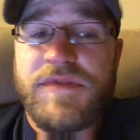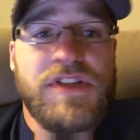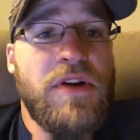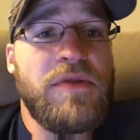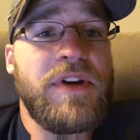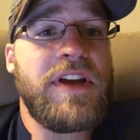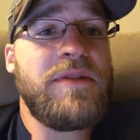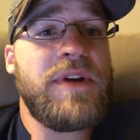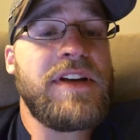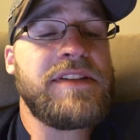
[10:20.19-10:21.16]
So
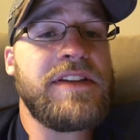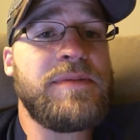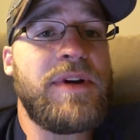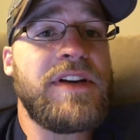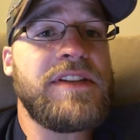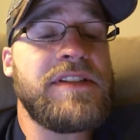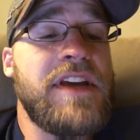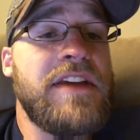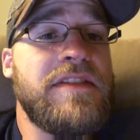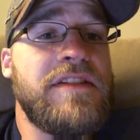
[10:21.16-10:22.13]
anyways, that's my
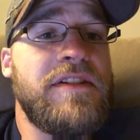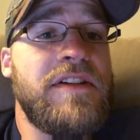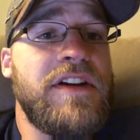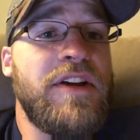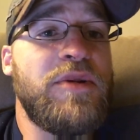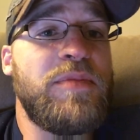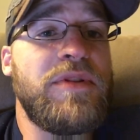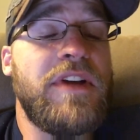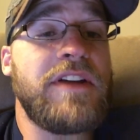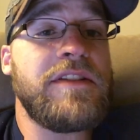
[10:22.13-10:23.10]
insane theory. I hope
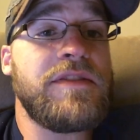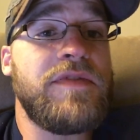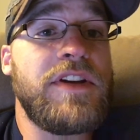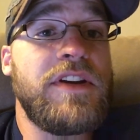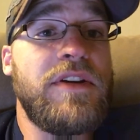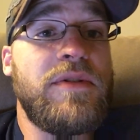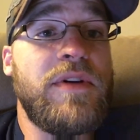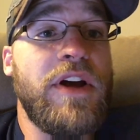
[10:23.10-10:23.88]
you liked this video.